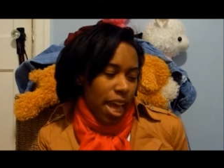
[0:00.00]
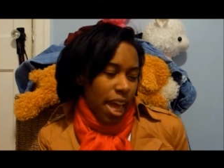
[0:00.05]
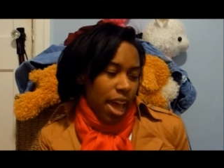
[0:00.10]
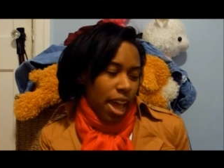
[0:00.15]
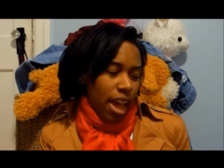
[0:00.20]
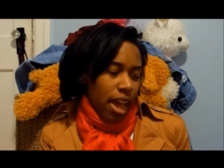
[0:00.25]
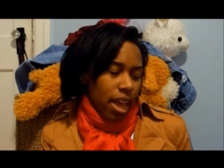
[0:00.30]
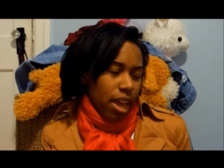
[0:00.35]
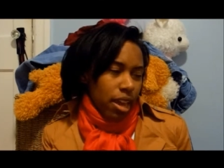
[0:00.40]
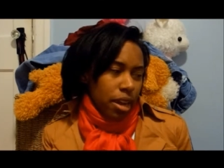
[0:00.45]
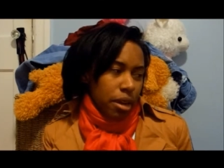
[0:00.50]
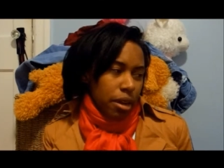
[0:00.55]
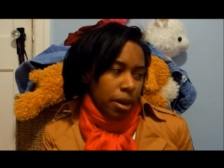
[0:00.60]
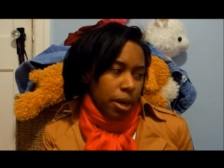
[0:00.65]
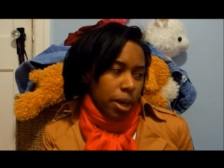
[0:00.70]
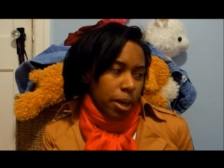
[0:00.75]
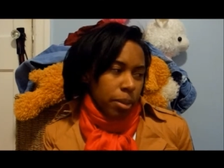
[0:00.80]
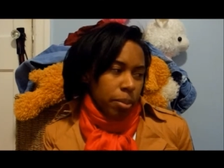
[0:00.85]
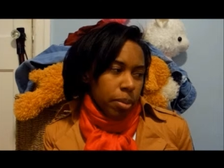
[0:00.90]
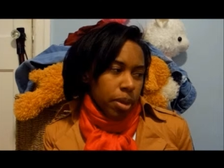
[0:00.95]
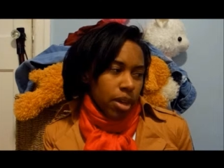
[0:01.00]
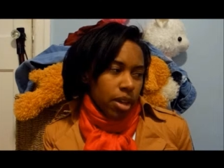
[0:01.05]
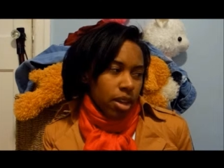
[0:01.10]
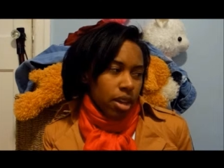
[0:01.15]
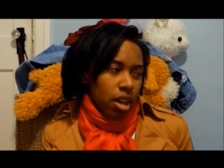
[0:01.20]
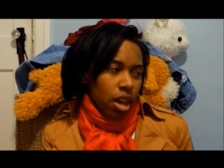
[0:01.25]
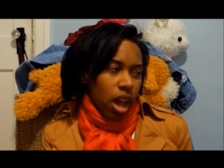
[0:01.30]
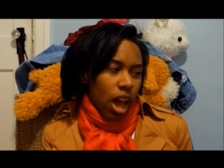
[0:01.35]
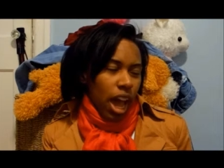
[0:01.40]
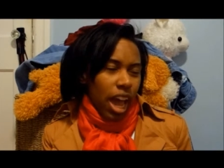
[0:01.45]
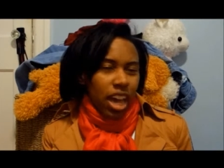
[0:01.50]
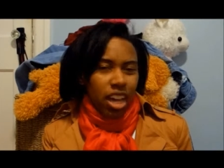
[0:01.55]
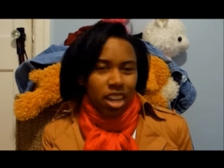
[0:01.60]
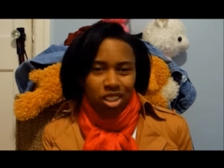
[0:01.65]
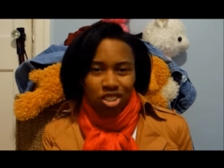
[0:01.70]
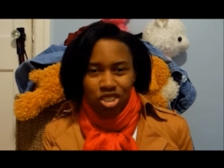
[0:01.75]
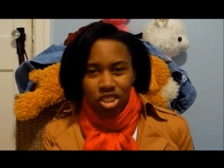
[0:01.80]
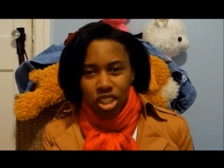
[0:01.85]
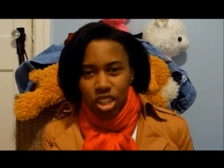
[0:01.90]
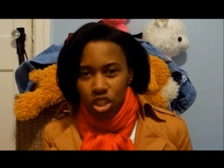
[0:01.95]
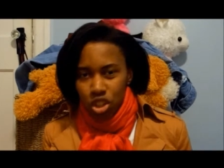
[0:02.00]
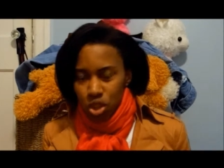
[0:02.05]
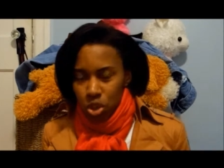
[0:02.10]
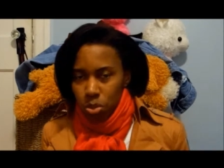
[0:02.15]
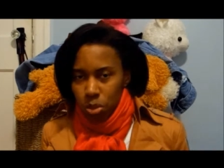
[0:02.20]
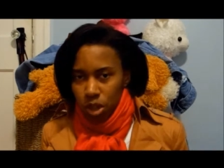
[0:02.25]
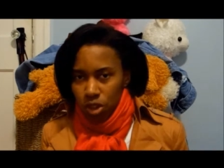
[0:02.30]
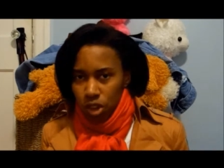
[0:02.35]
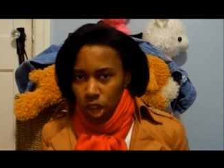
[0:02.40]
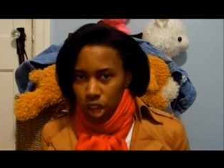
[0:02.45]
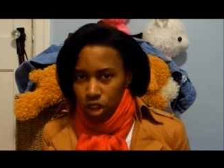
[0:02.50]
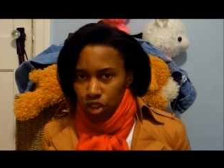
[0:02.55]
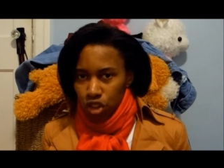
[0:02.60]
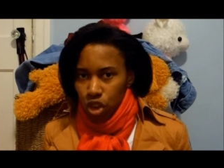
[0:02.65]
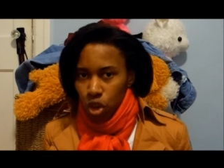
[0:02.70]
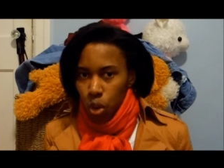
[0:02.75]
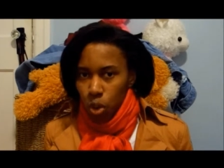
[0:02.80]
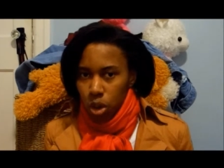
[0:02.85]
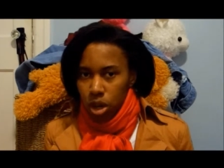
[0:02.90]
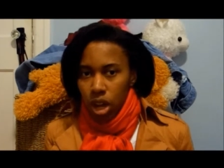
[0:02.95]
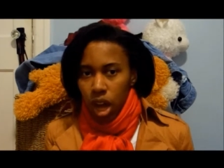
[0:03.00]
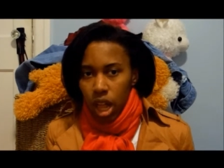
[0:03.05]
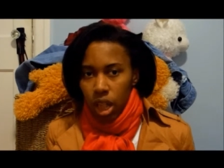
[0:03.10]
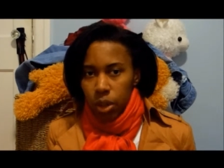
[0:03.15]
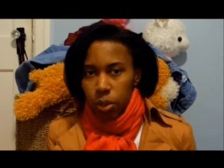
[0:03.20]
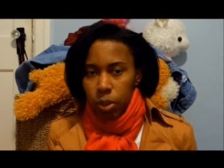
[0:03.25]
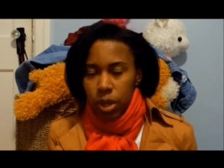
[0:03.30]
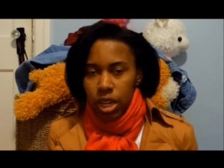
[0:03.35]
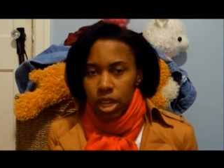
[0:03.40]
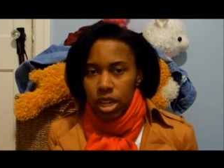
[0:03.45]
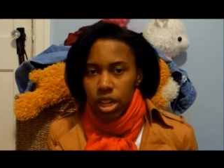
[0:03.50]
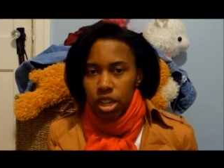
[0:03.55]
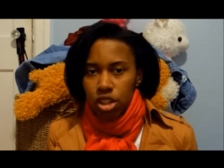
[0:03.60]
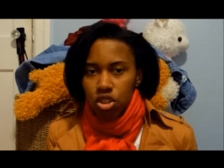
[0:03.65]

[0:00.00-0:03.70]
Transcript: And um, I actually didn't do much actually on Halloween.